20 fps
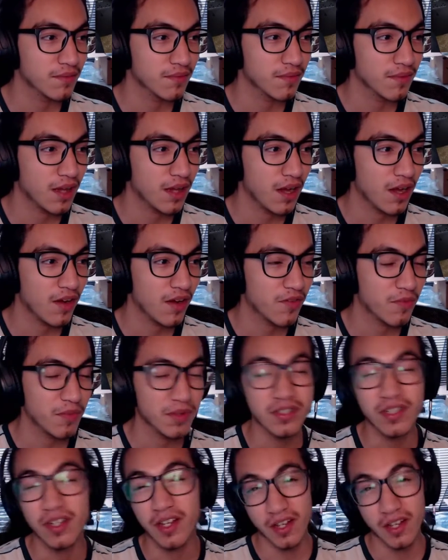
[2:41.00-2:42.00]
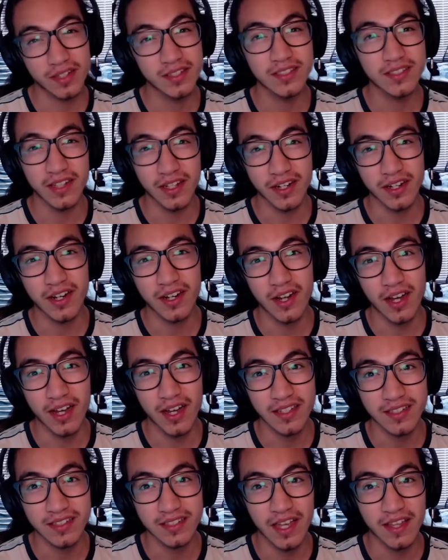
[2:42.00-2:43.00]
however much it's gonna
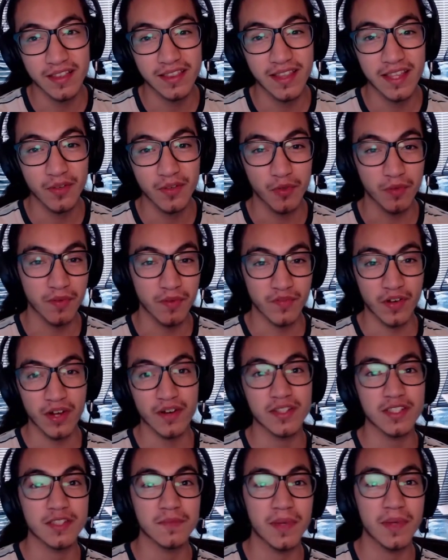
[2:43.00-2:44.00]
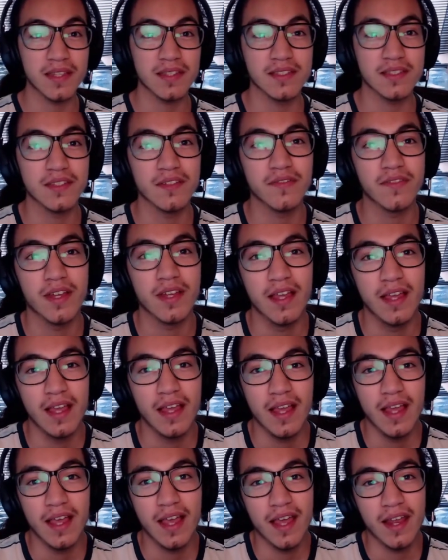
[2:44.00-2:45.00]
cost, I think would be very expensive
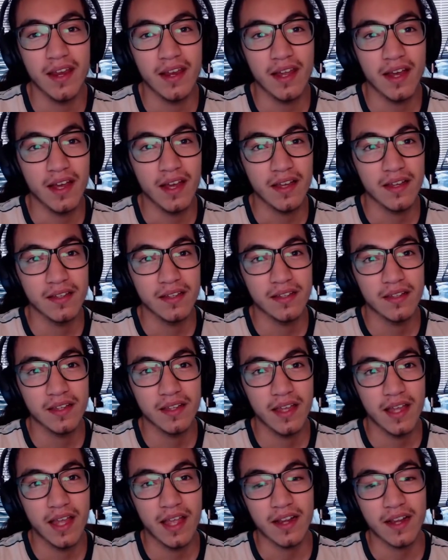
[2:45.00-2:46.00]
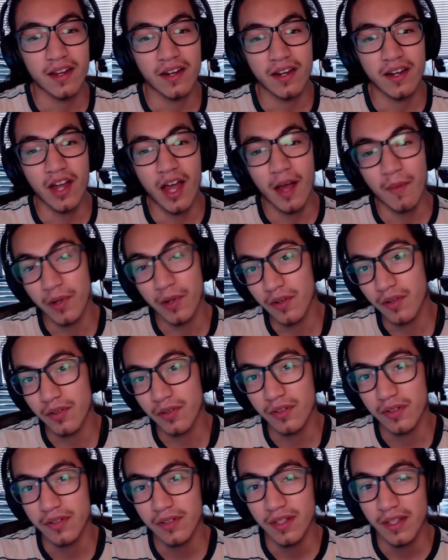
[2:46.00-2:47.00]
and not
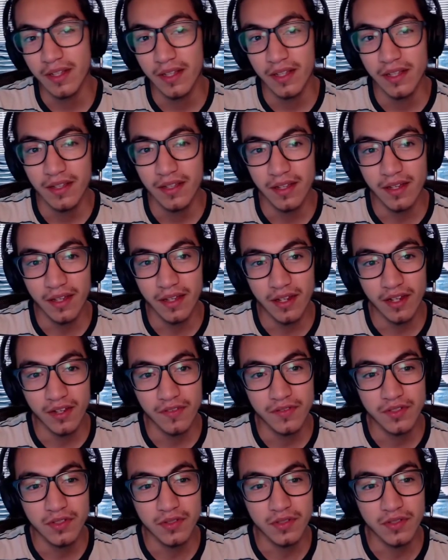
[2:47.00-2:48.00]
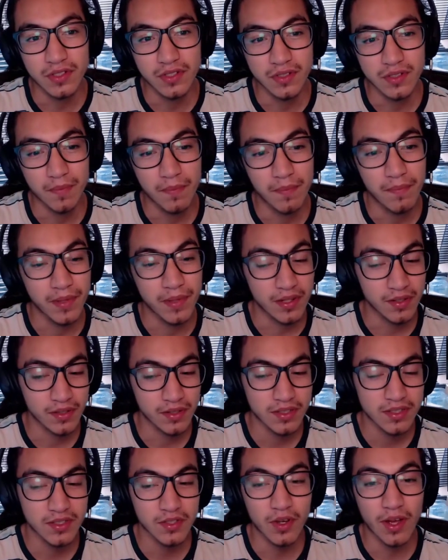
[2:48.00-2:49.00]
economical enough to just
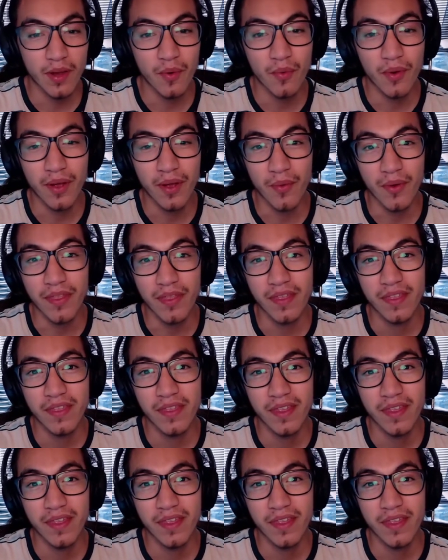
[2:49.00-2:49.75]
build. So I went with